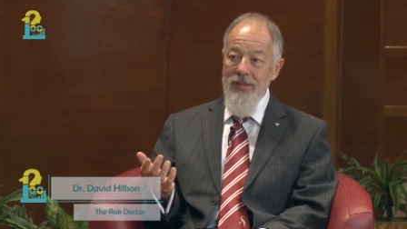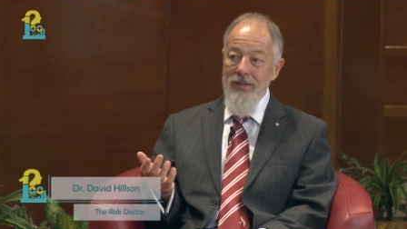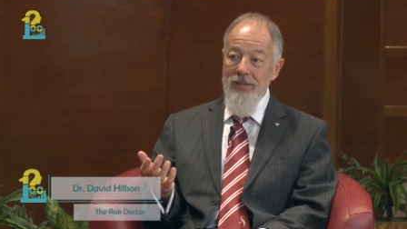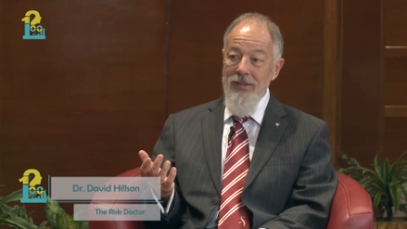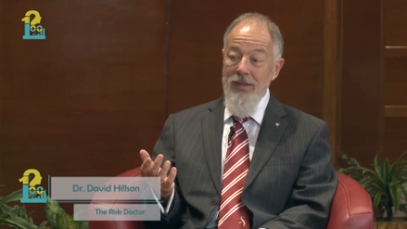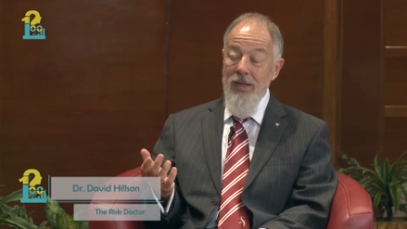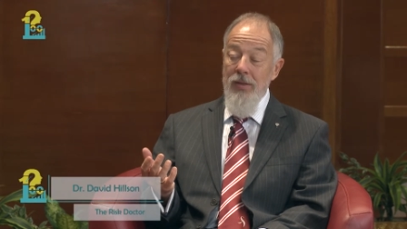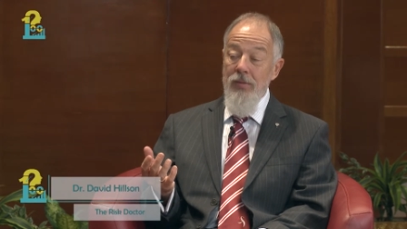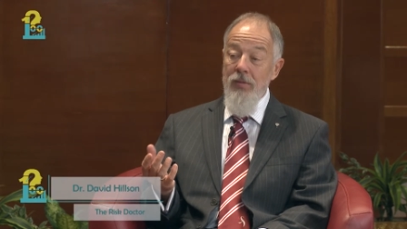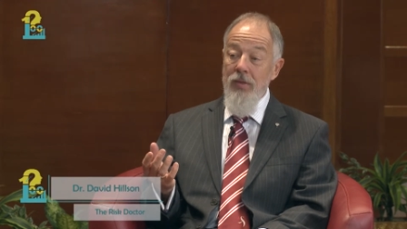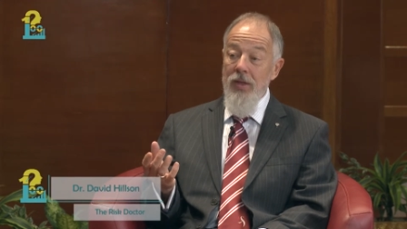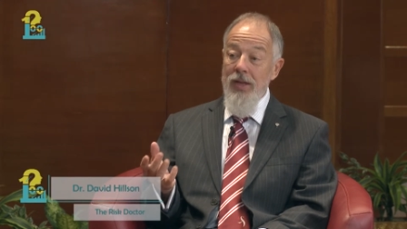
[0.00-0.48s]

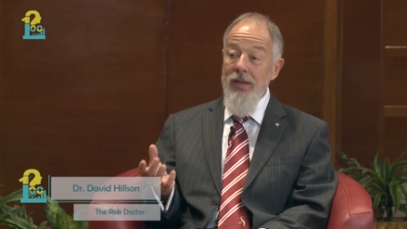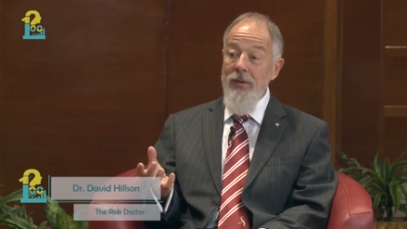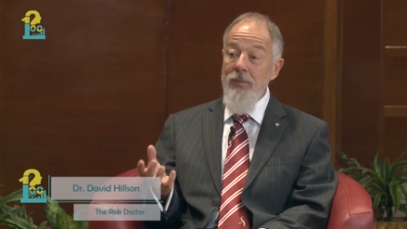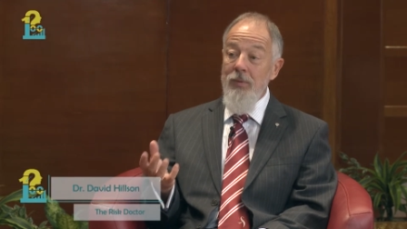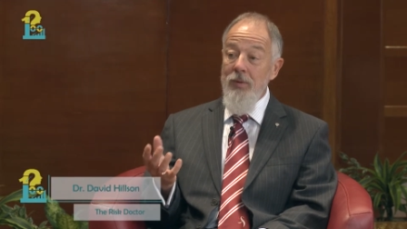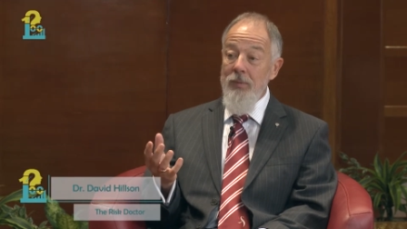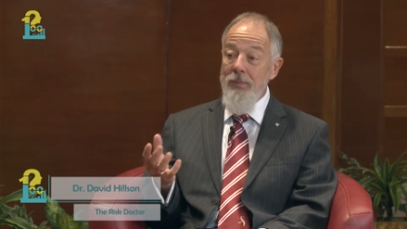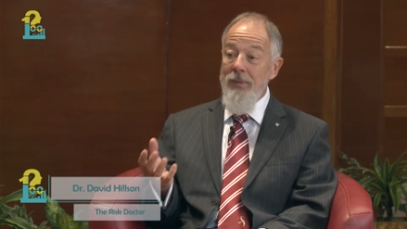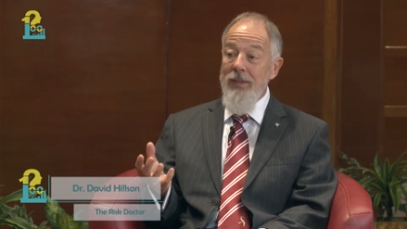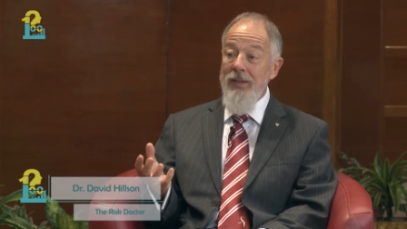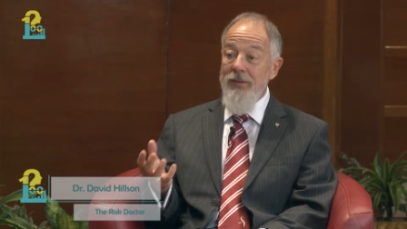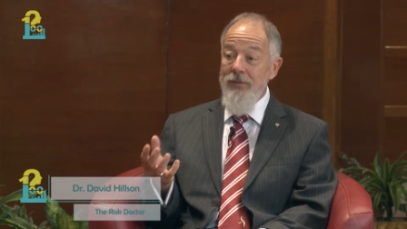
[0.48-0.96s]
then they
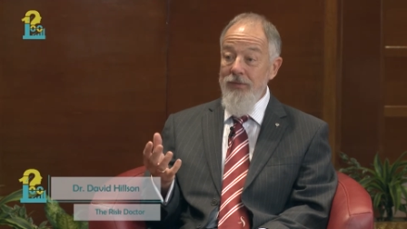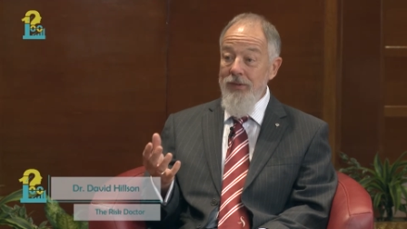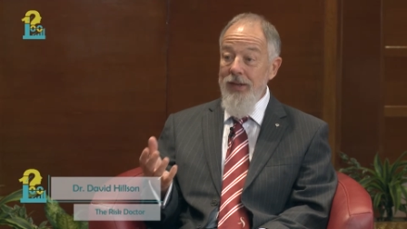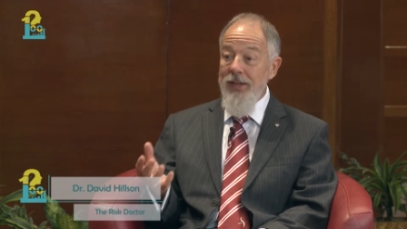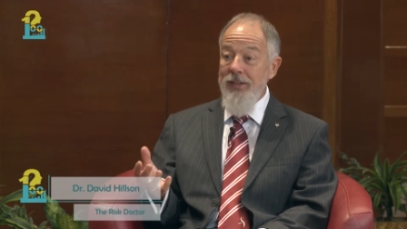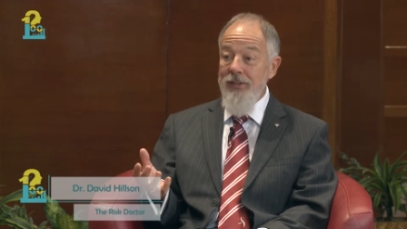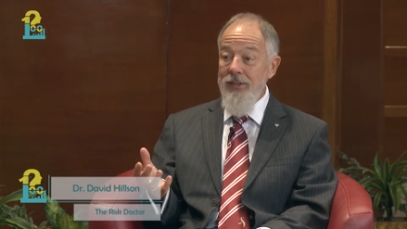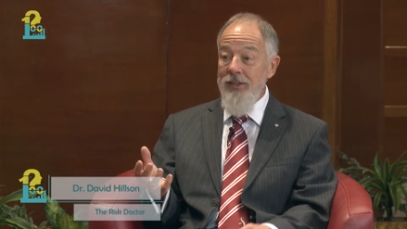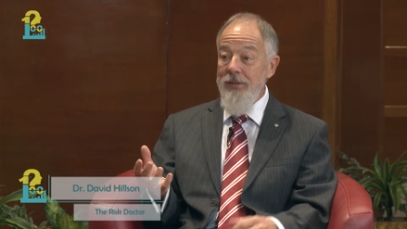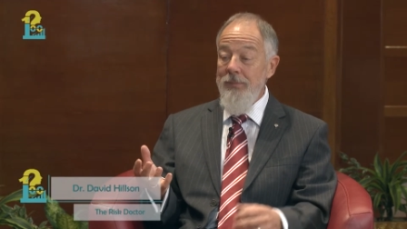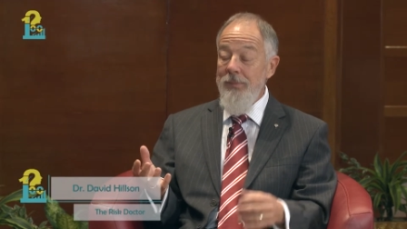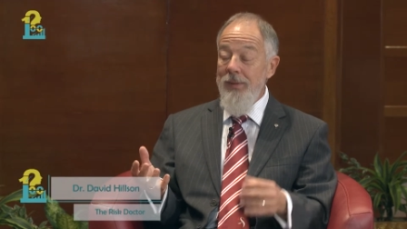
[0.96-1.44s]
will be
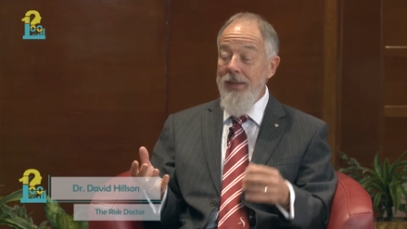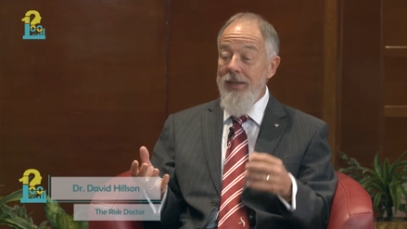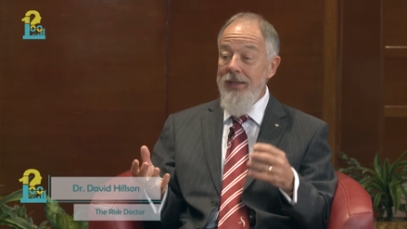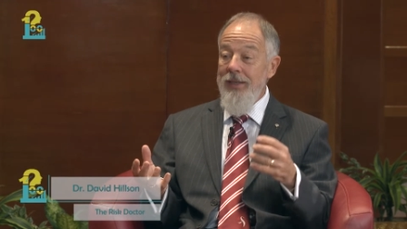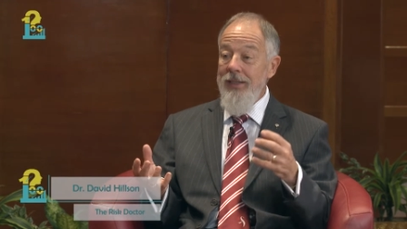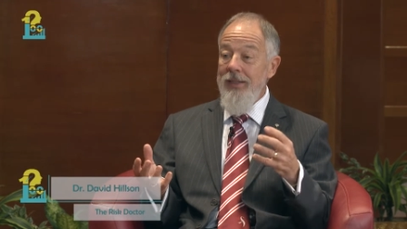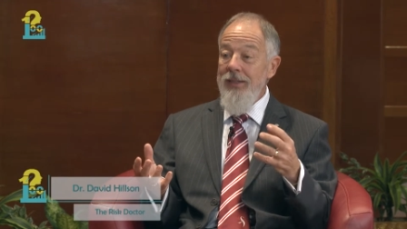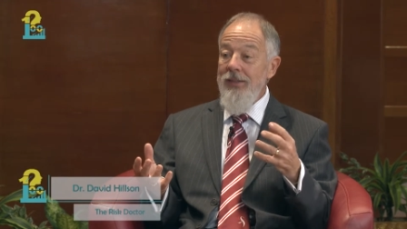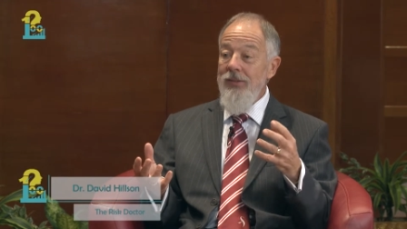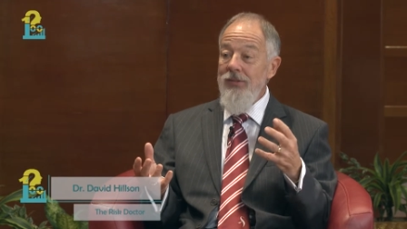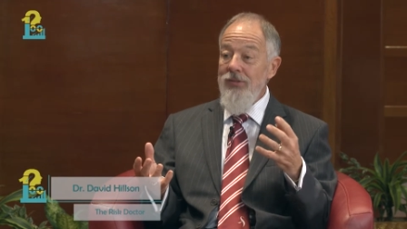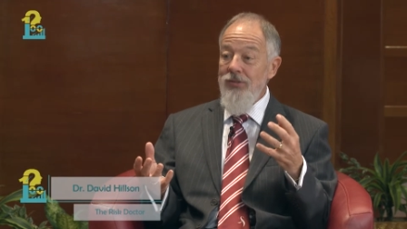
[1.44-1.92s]
affected
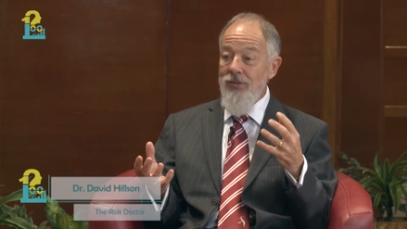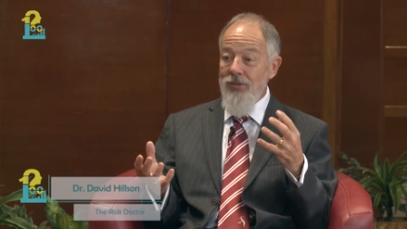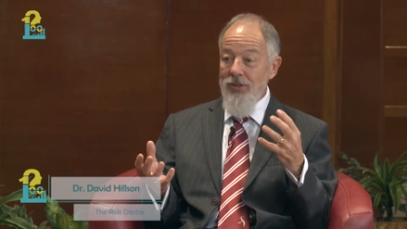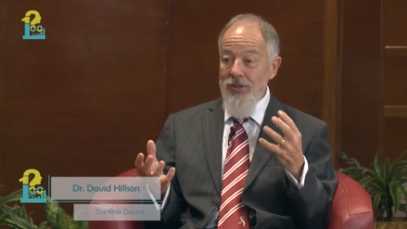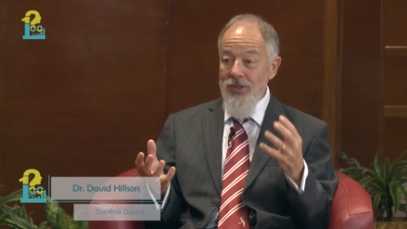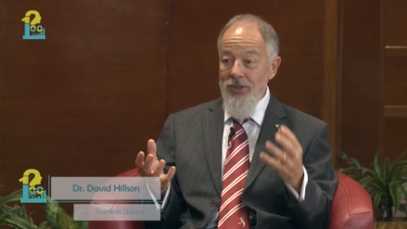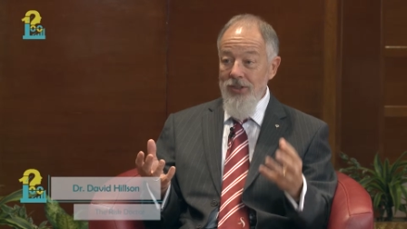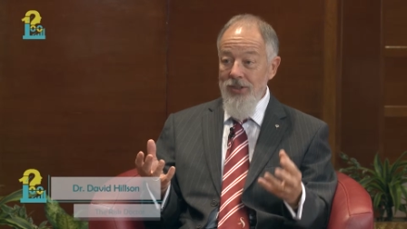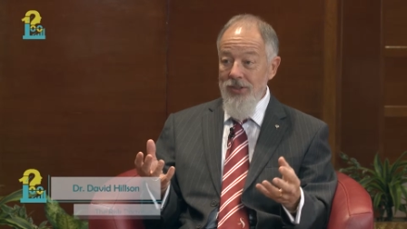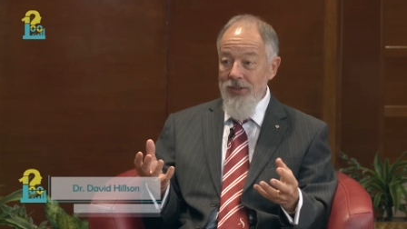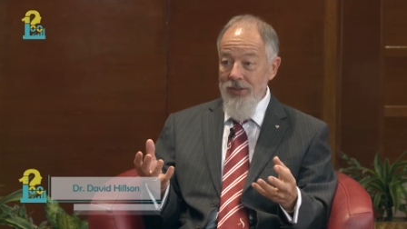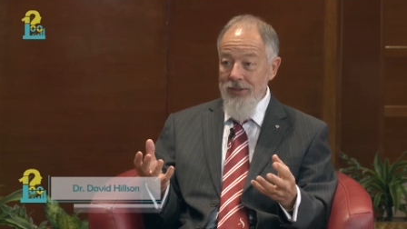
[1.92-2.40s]
by
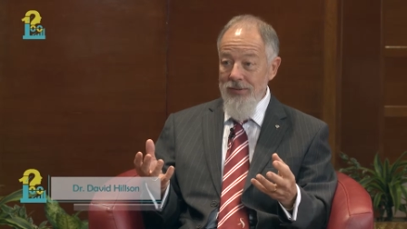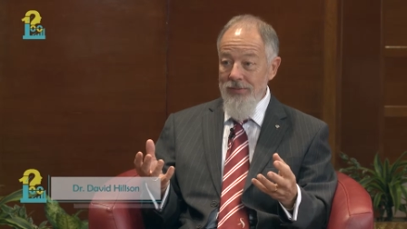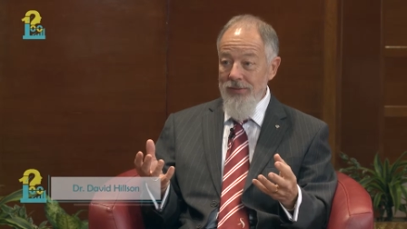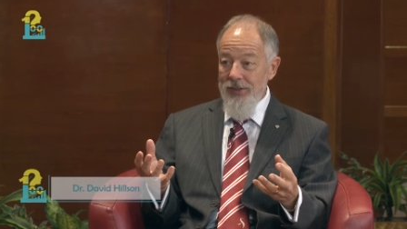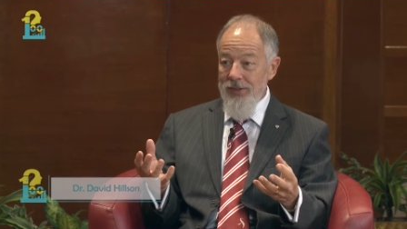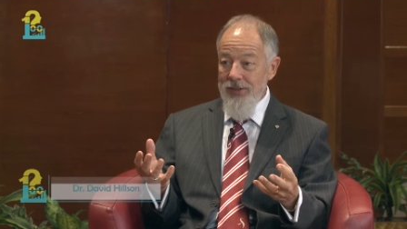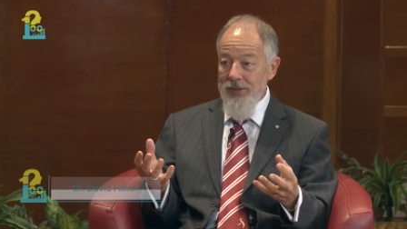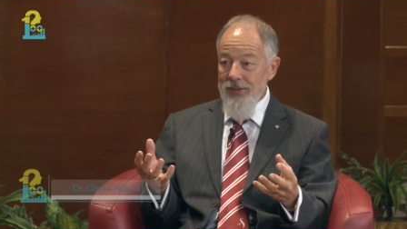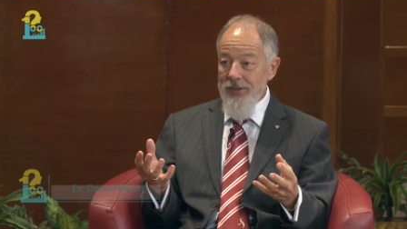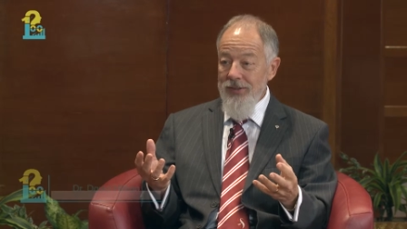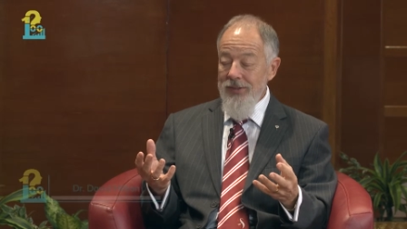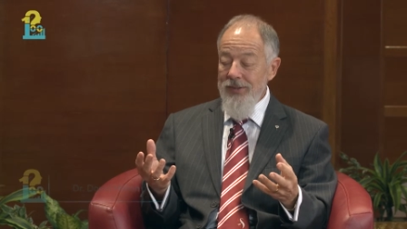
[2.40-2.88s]
strategic
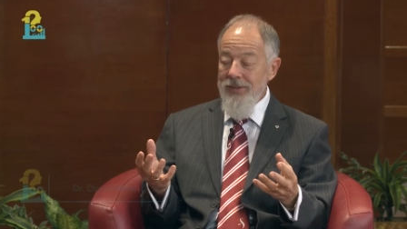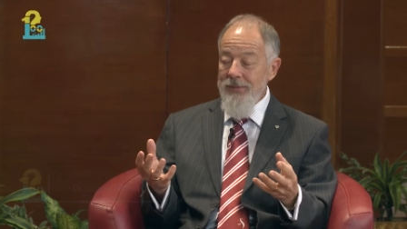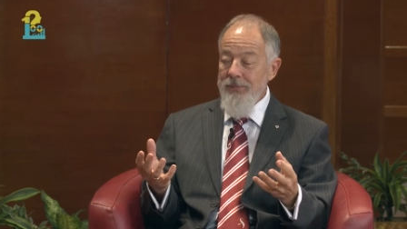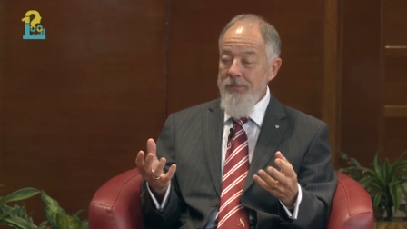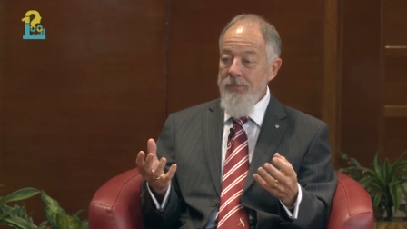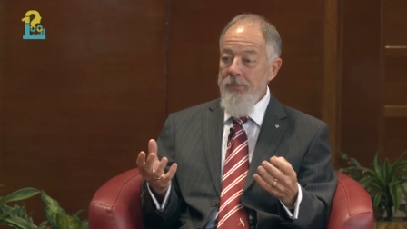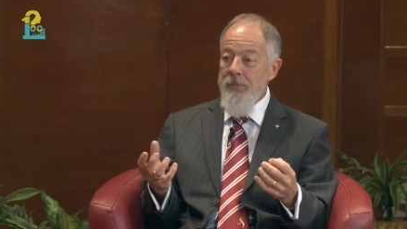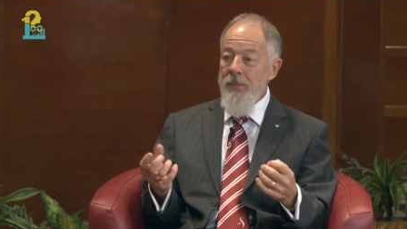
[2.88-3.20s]
risks.